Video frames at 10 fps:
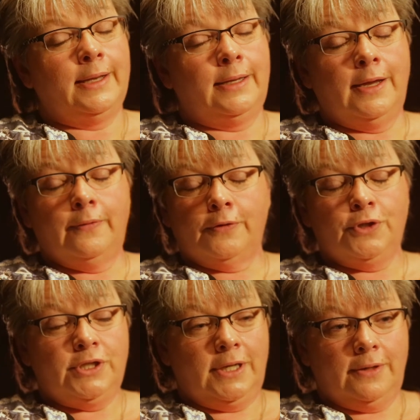had never
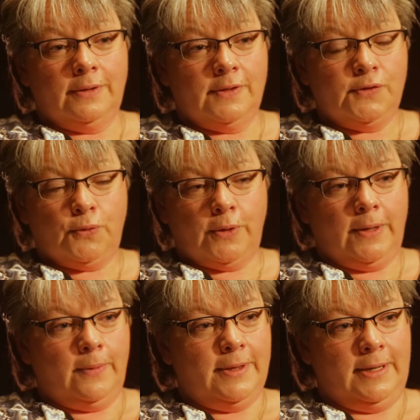shared the
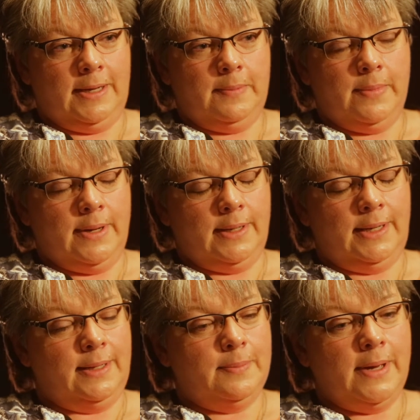story with
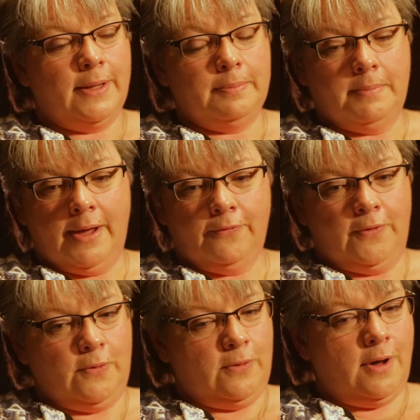anybody about my
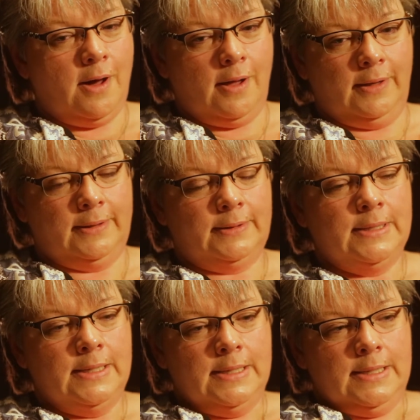phone call
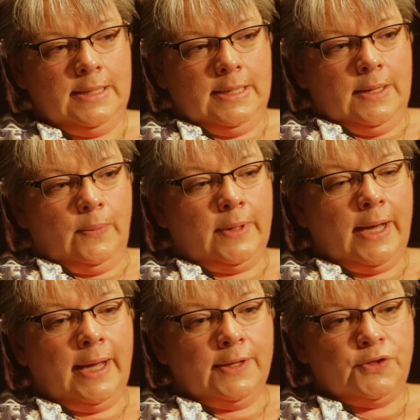and what
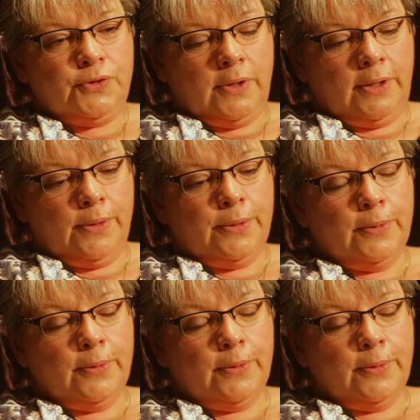I had struggled